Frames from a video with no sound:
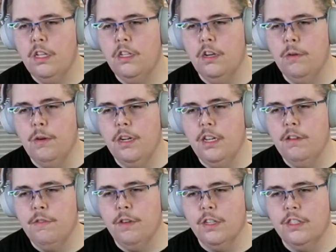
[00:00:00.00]
You don't want any
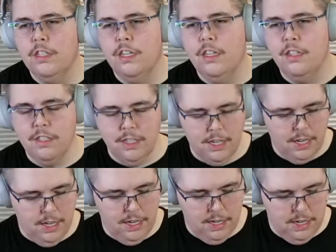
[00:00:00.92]
frictionless yet.